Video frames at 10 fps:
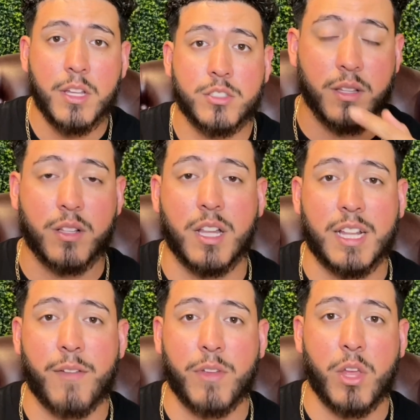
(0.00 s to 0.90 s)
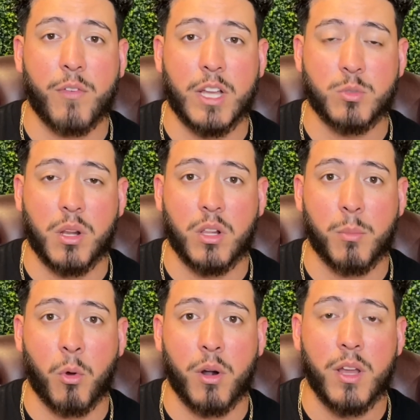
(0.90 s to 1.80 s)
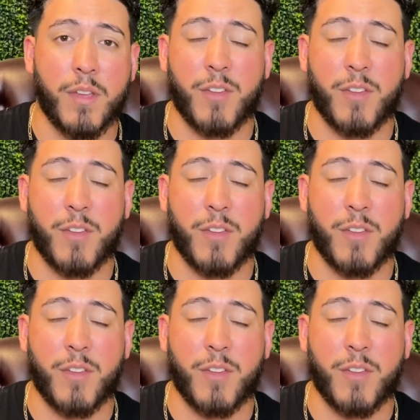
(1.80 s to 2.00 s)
So click that video if you guys want to learn more.